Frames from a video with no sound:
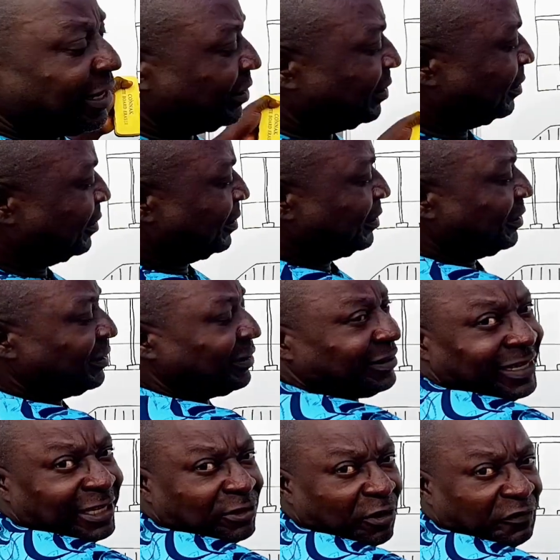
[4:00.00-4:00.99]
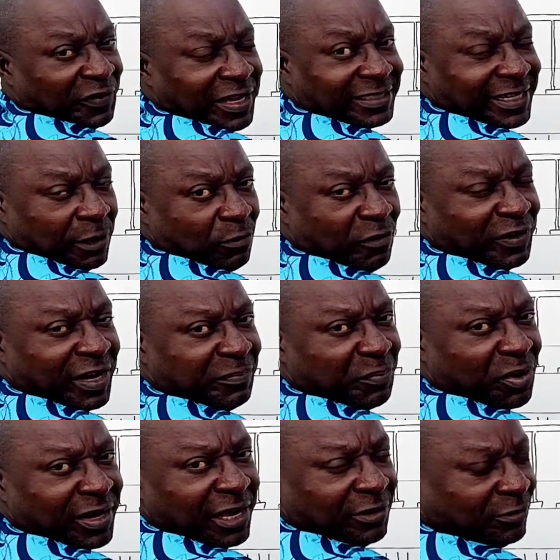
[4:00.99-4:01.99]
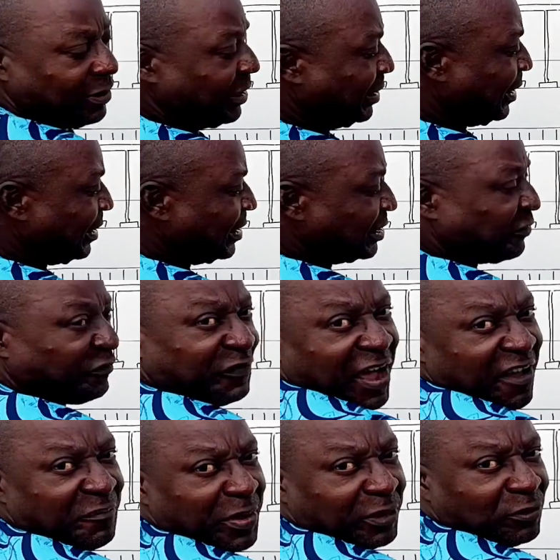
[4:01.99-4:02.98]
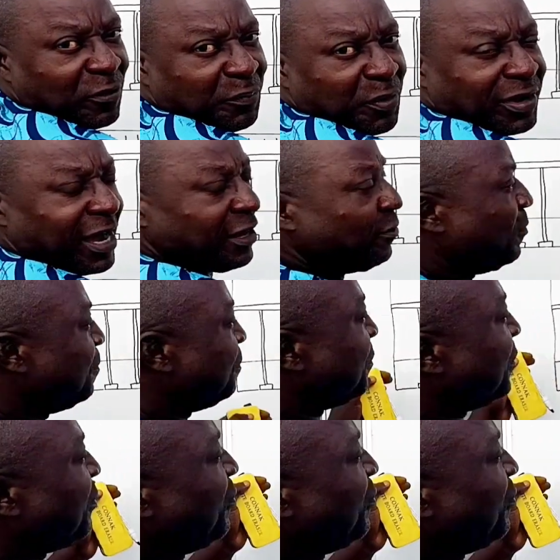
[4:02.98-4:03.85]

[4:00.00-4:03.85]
than that of its equivalent bungalow. That is 5-bedroom bungalow,